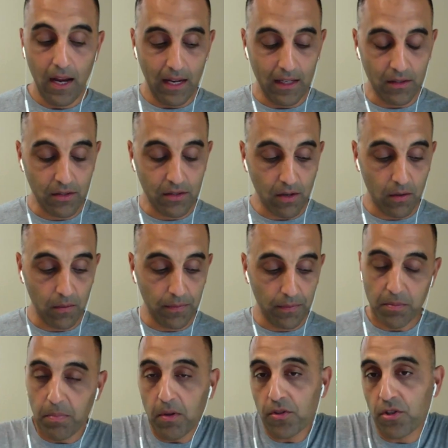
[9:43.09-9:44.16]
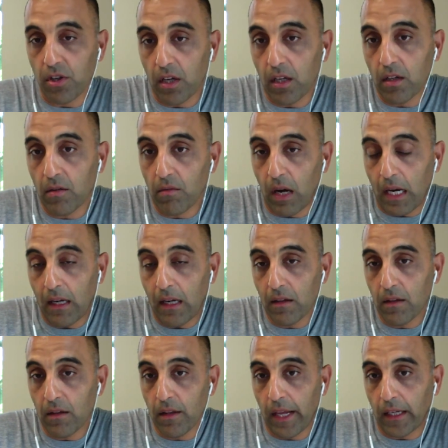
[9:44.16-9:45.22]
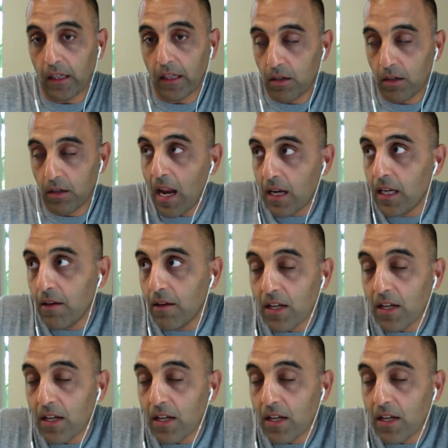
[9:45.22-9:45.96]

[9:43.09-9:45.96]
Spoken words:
and so that's bullshit, right? Yeah. You got to eat